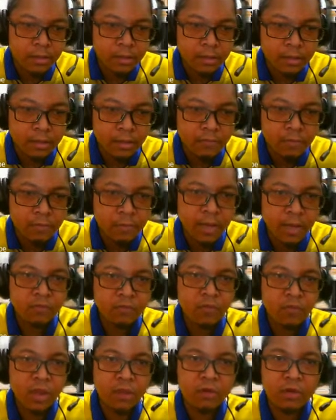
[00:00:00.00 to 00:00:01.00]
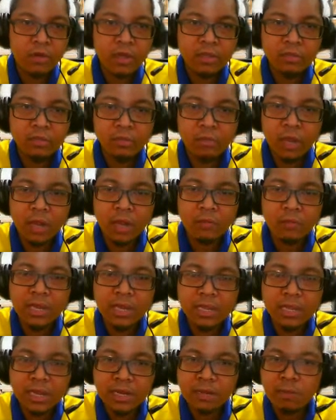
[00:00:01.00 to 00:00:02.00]
Never mind. We are going to we
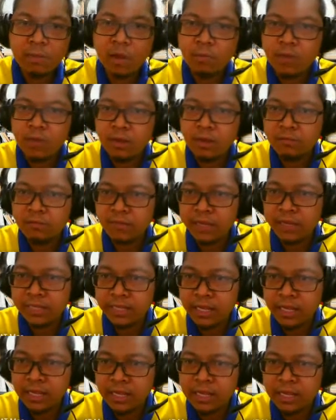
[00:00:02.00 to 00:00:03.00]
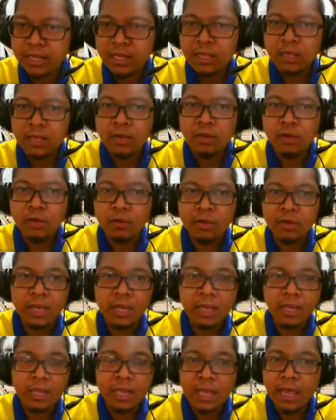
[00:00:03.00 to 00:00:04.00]
learn about mirror first.
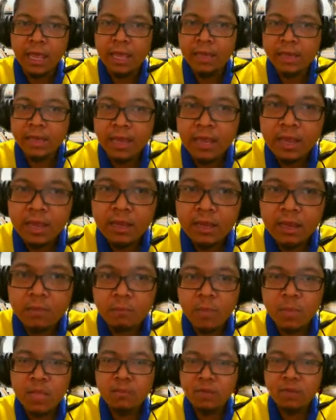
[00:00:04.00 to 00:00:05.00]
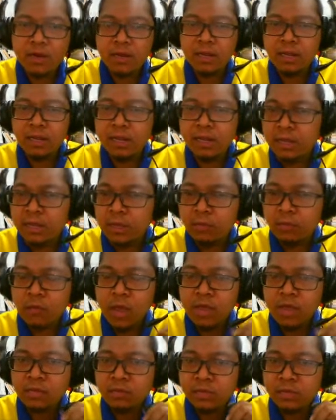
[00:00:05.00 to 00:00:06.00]
Okay. And then mirror, we
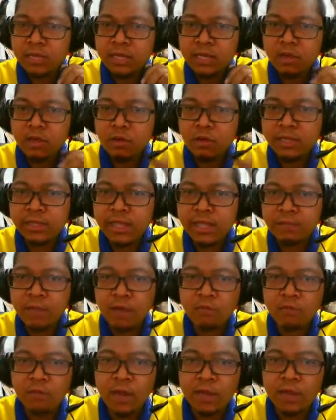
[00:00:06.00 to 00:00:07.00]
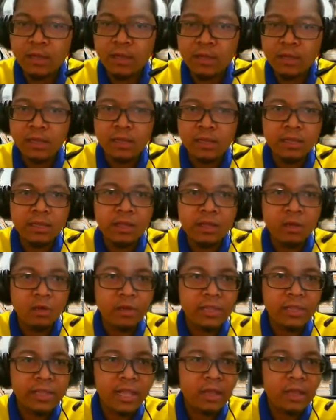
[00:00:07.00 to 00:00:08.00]
are using the concept of what? The
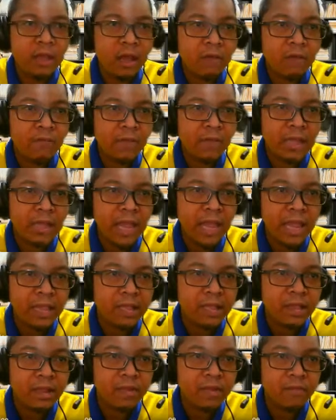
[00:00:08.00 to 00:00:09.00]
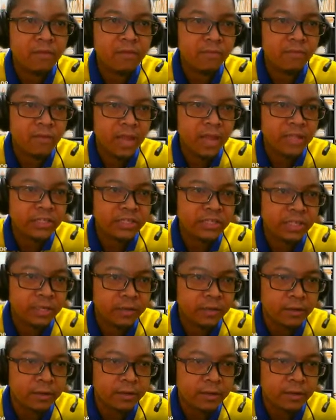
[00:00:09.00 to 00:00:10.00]
concept of light
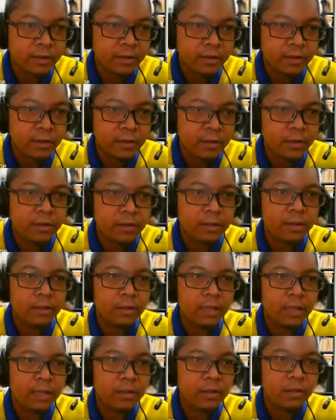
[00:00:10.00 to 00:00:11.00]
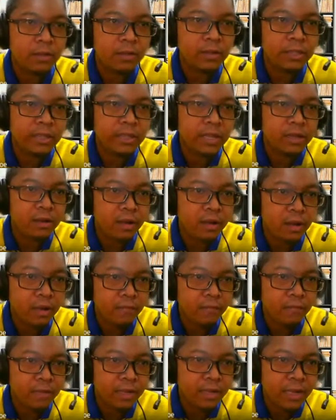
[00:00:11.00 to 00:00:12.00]
reflection. Okay, the concept
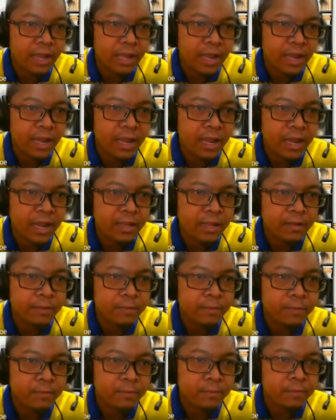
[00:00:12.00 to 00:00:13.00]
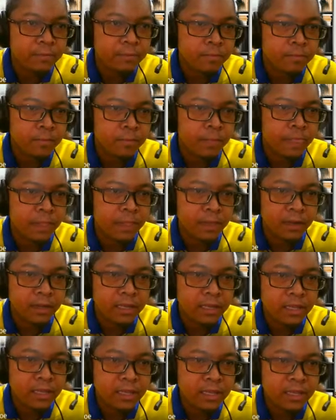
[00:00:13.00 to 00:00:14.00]
of light
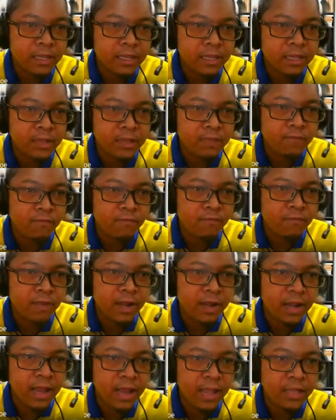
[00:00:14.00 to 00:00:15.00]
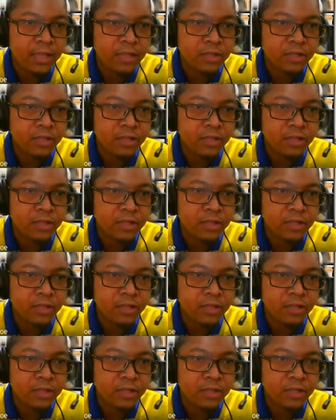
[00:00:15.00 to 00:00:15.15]
reflection.